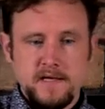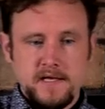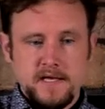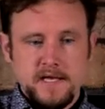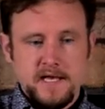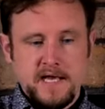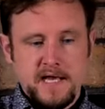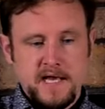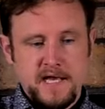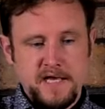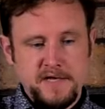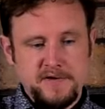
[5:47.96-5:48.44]

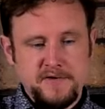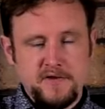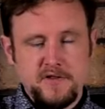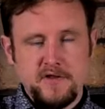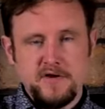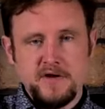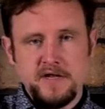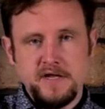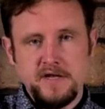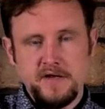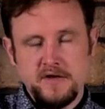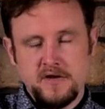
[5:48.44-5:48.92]
and
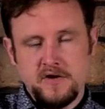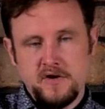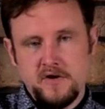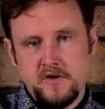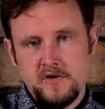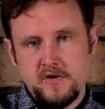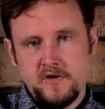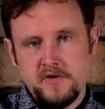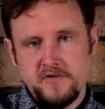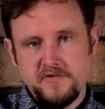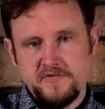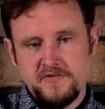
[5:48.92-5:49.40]
other little
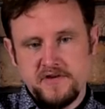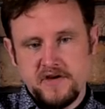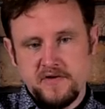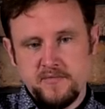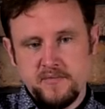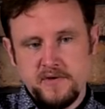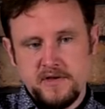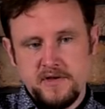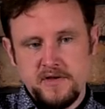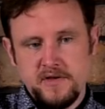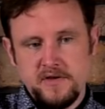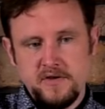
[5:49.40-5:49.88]
colours that
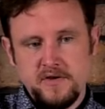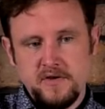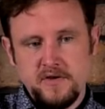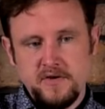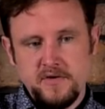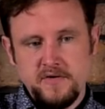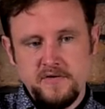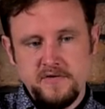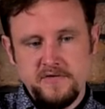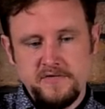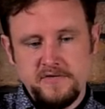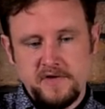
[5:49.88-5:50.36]
we
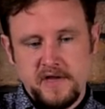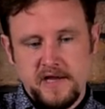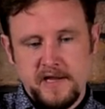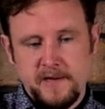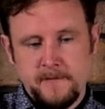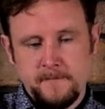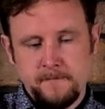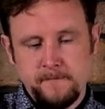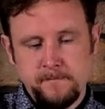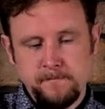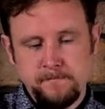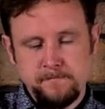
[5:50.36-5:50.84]
use
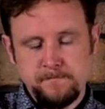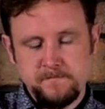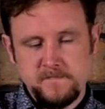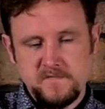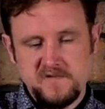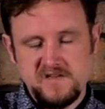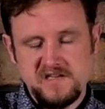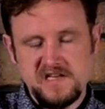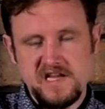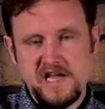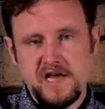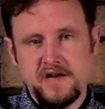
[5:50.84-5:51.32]
to
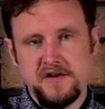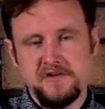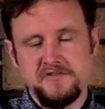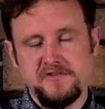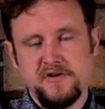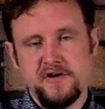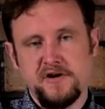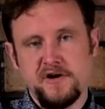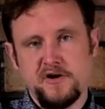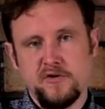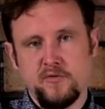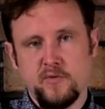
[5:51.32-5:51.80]
get us
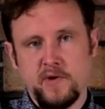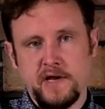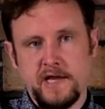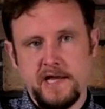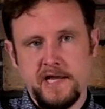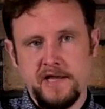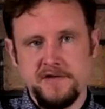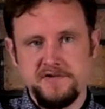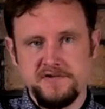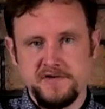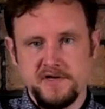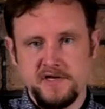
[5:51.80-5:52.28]
on our
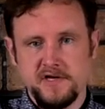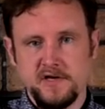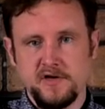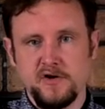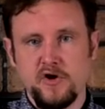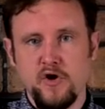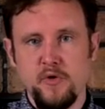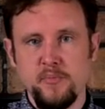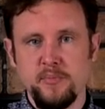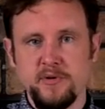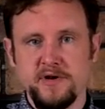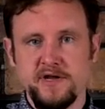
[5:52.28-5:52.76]
way to
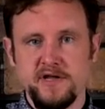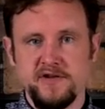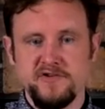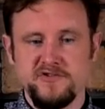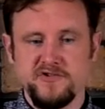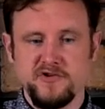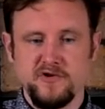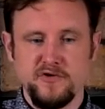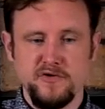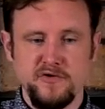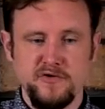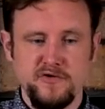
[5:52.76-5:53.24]
accompanying
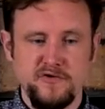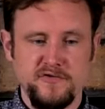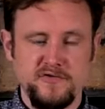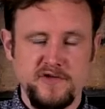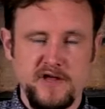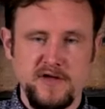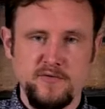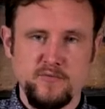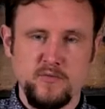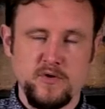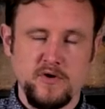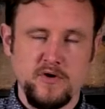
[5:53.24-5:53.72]
tunes,
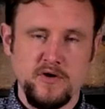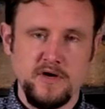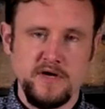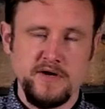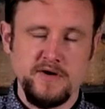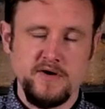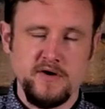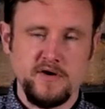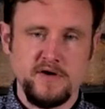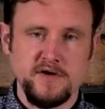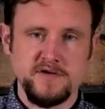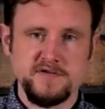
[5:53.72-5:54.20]
and we're going to
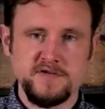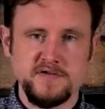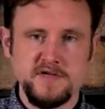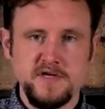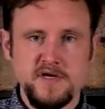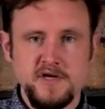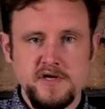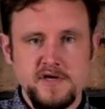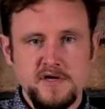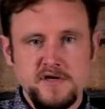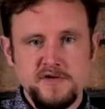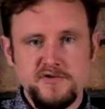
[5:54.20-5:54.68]
look at
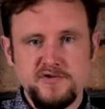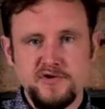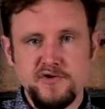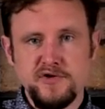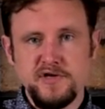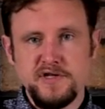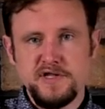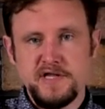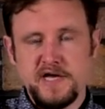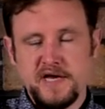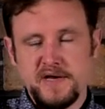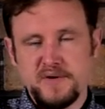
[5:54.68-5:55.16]

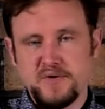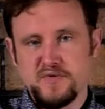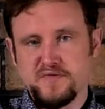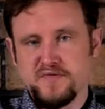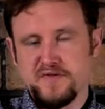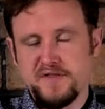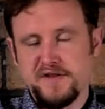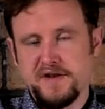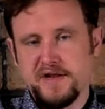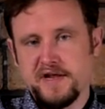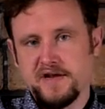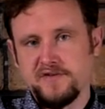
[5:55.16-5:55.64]
doing that over
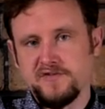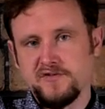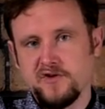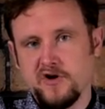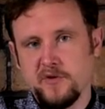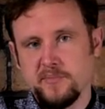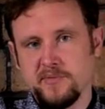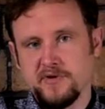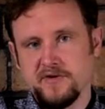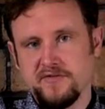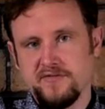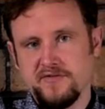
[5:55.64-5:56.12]
the next
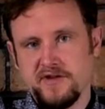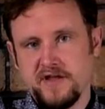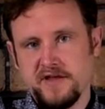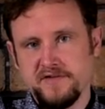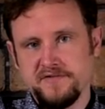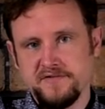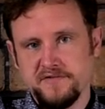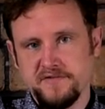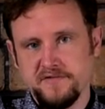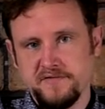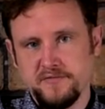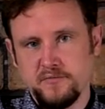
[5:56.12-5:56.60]
couple of
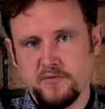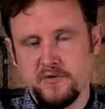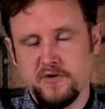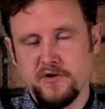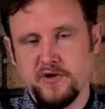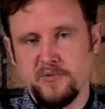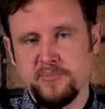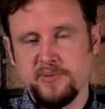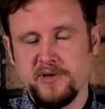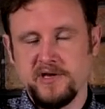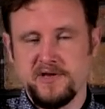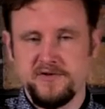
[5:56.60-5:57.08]
lessons. We're
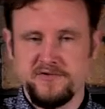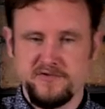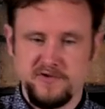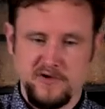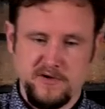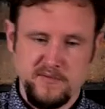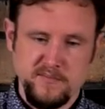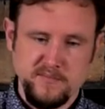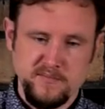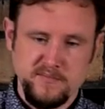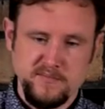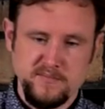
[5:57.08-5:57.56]
going to pick
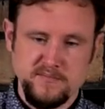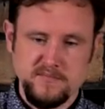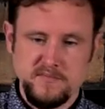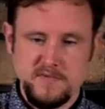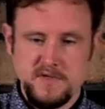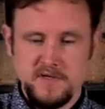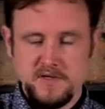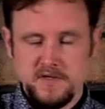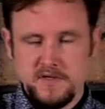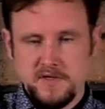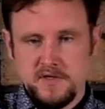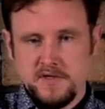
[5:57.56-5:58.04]
some
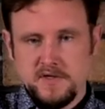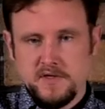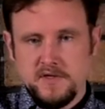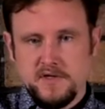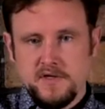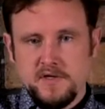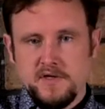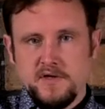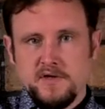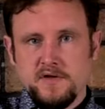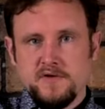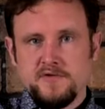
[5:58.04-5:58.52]

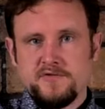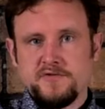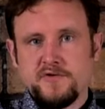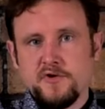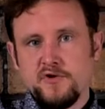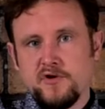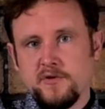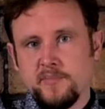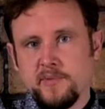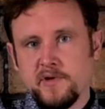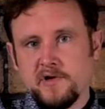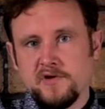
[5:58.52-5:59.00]

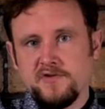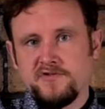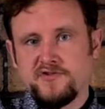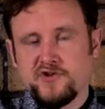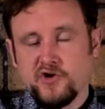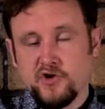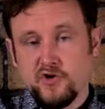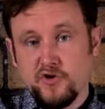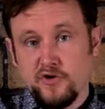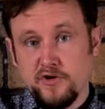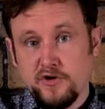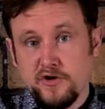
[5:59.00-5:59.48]
suitable
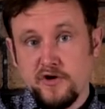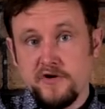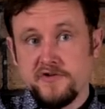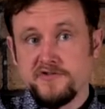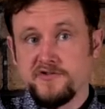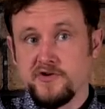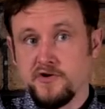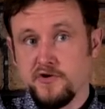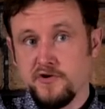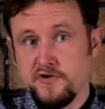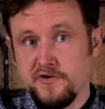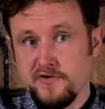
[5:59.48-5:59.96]
tune or
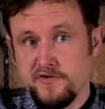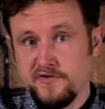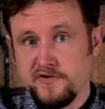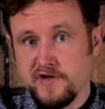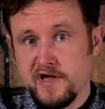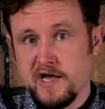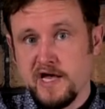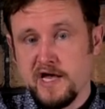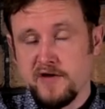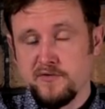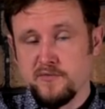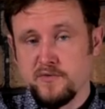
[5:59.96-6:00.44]
tunes,
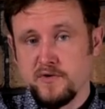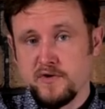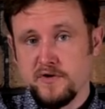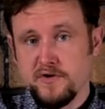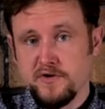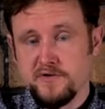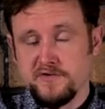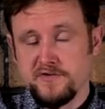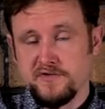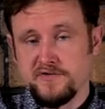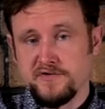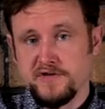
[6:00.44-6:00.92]
and we're
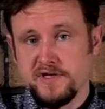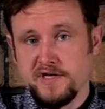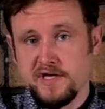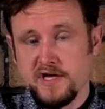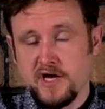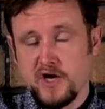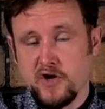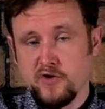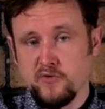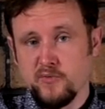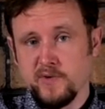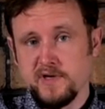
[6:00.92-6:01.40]
going to see
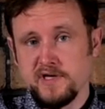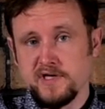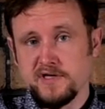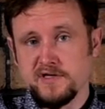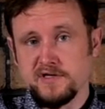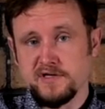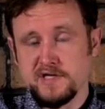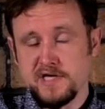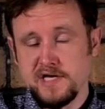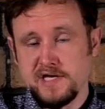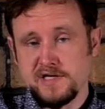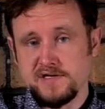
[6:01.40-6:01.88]
how we can
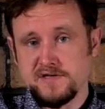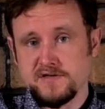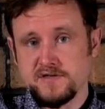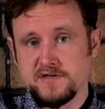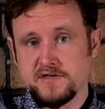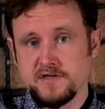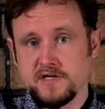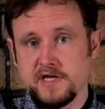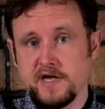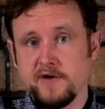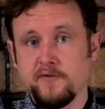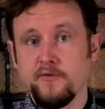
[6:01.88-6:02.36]
get
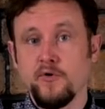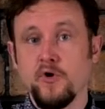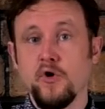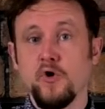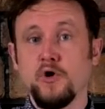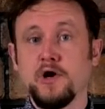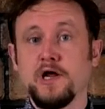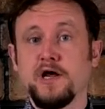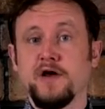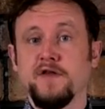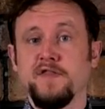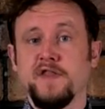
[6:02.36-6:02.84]

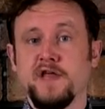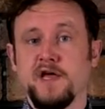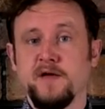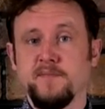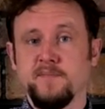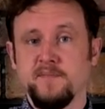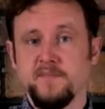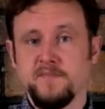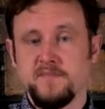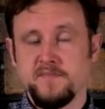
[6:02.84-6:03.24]
rolling on them.